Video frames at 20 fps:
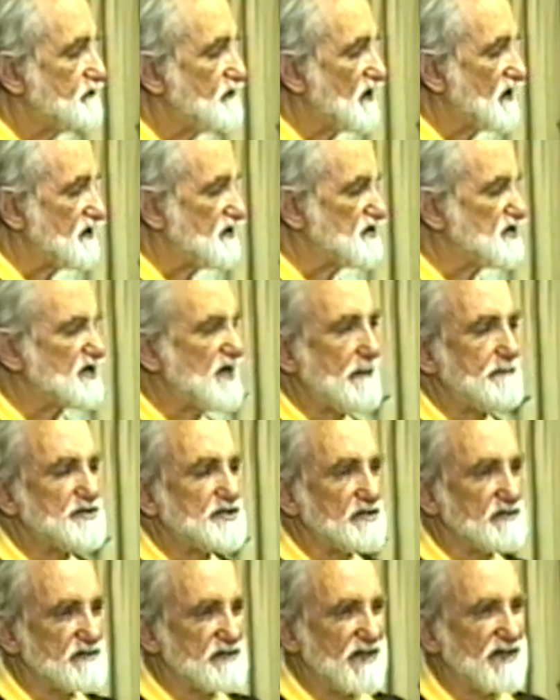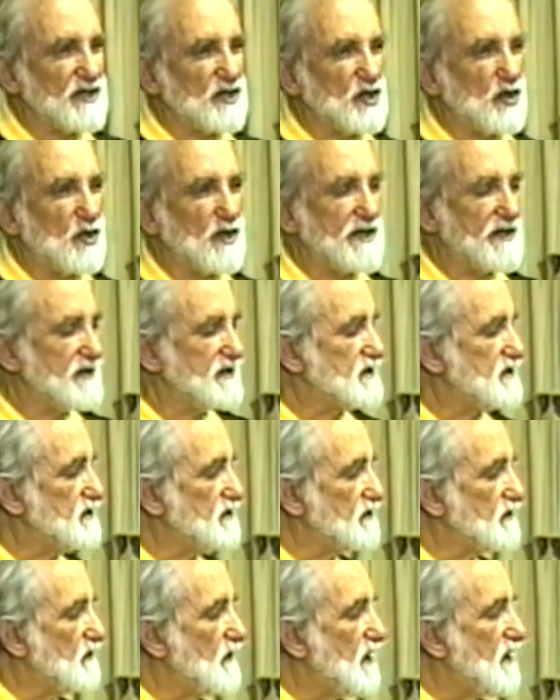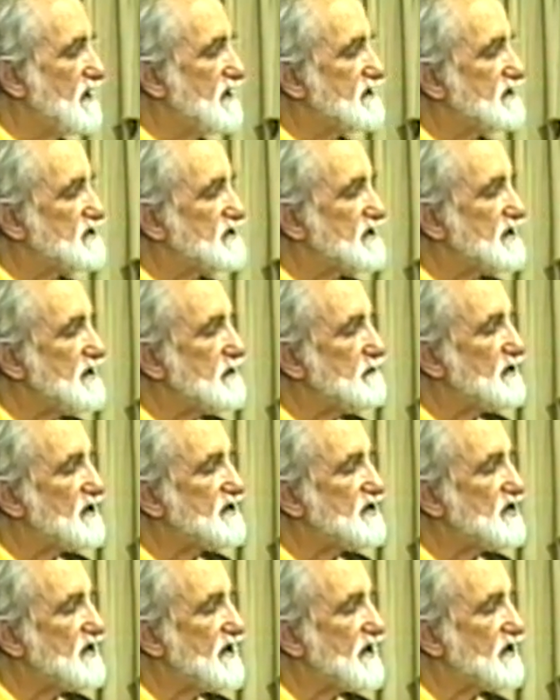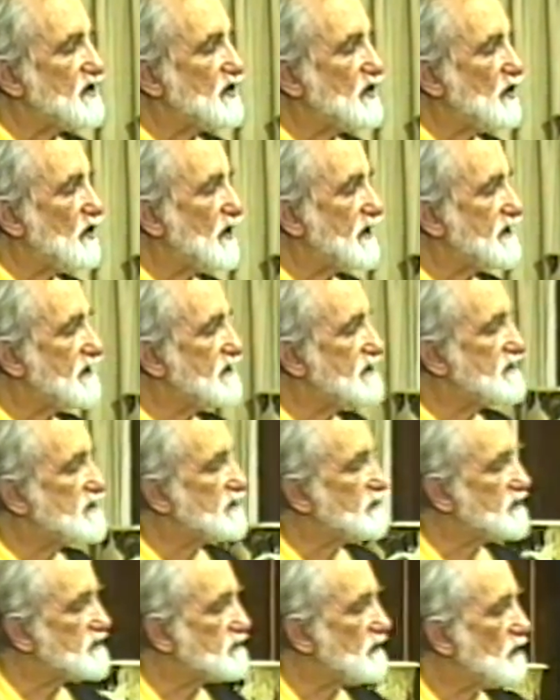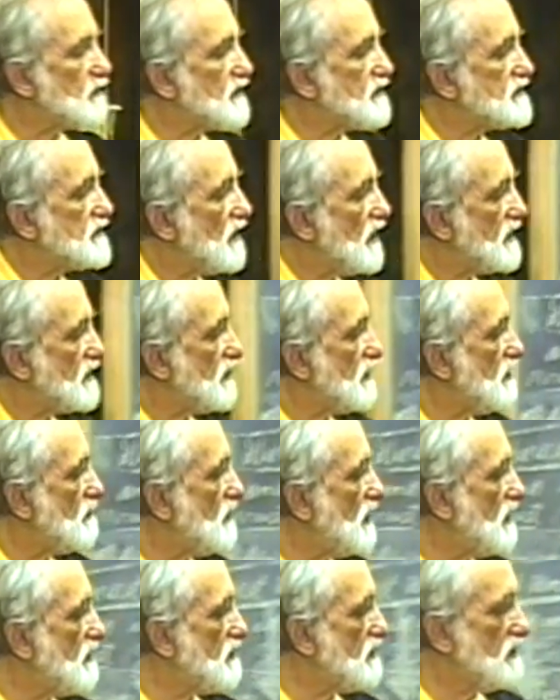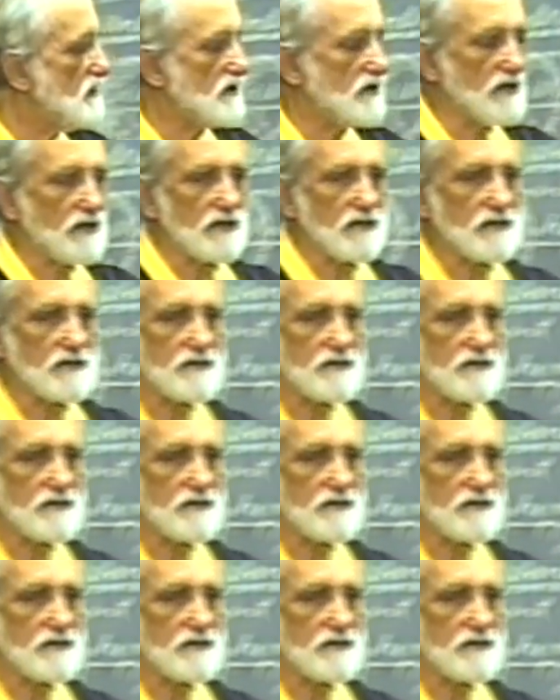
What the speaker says: Conceptions they get caught into. See, but to get caught into is what we're talking about here.